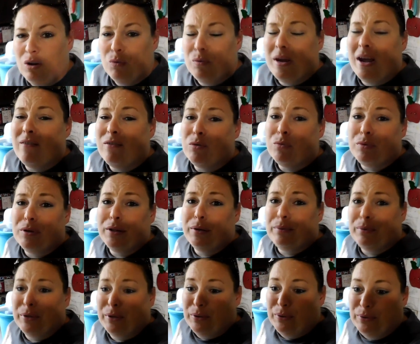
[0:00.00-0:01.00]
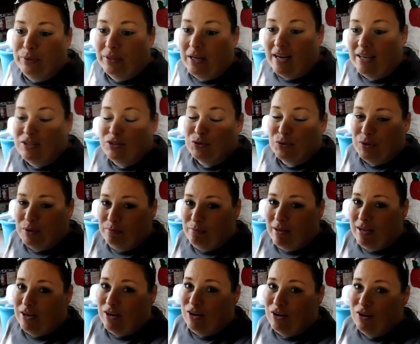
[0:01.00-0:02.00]
We have a really, really old ice cream
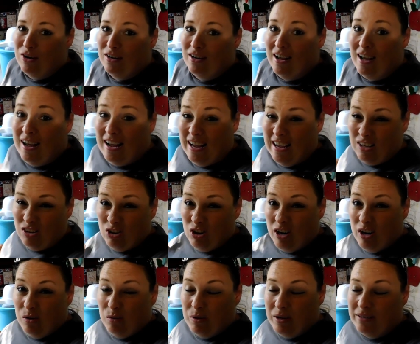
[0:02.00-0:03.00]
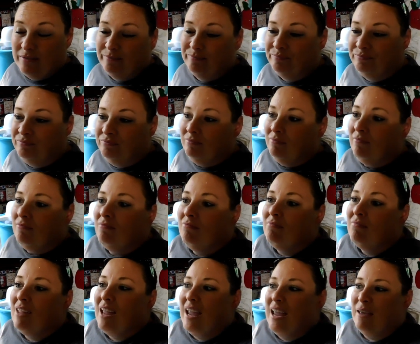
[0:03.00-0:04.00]
maker, a hand crank one.
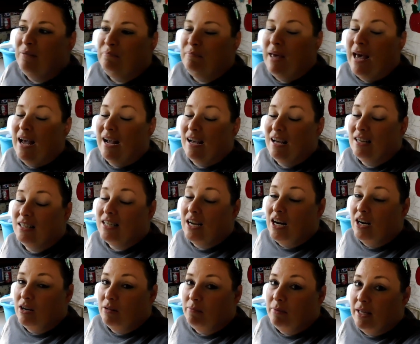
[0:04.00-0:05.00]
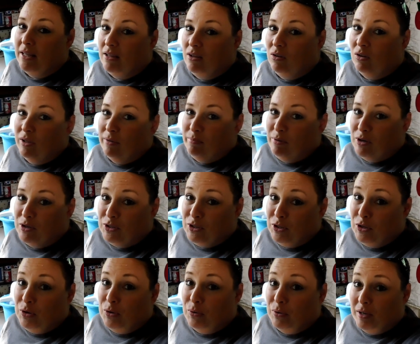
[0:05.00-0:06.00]
And Matt got tired of being the only
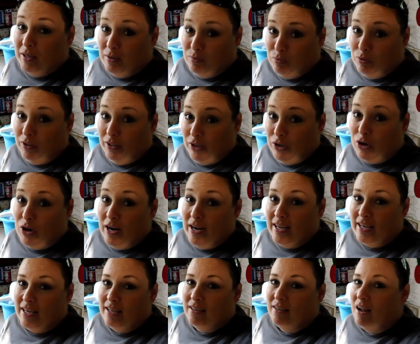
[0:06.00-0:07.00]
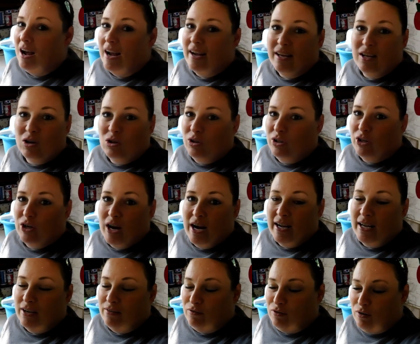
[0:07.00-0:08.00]
person who could really crank it. I could only
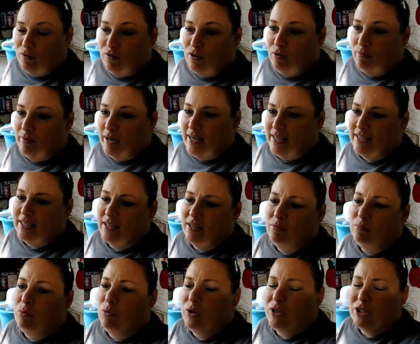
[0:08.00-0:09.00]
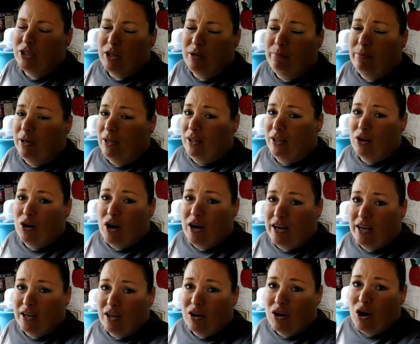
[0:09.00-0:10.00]
crank it for a few minutes and the boys could barely
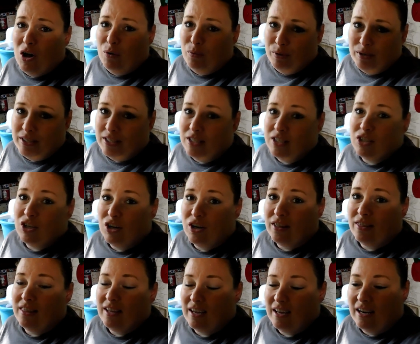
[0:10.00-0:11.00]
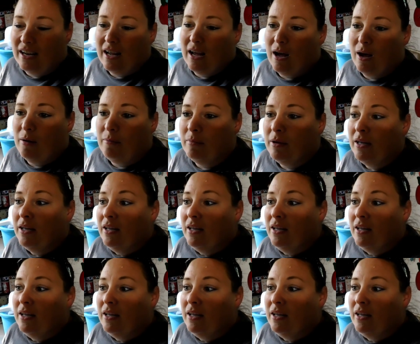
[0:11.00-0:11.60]
crank it at all once it started thickening up.